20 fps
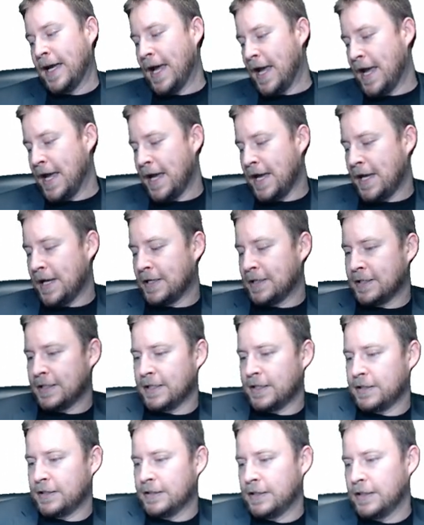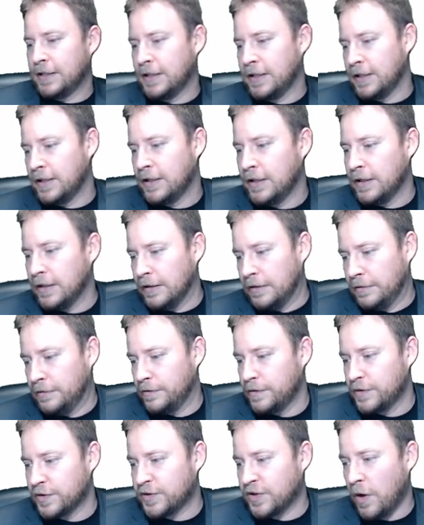And
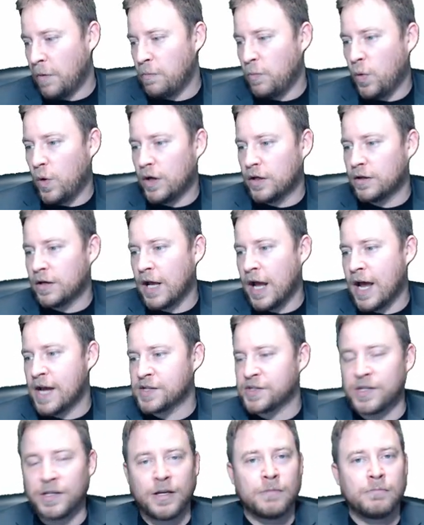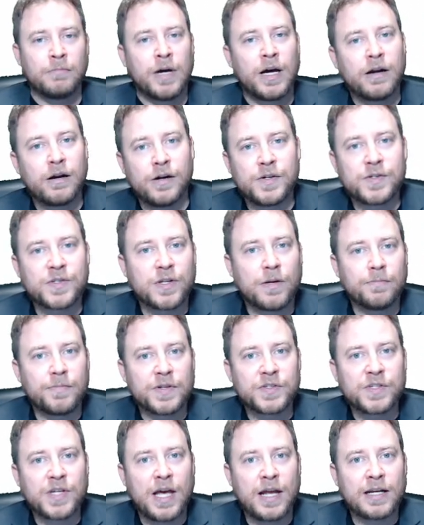someone has to get better and
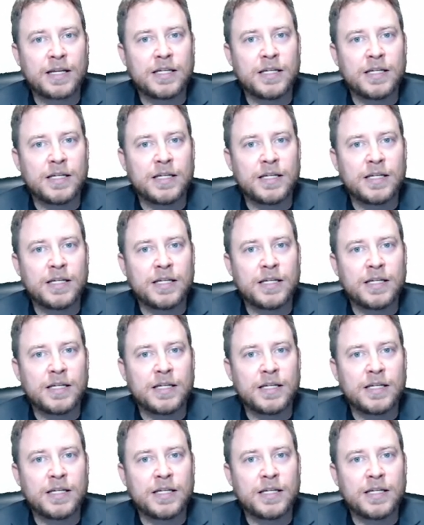something's got to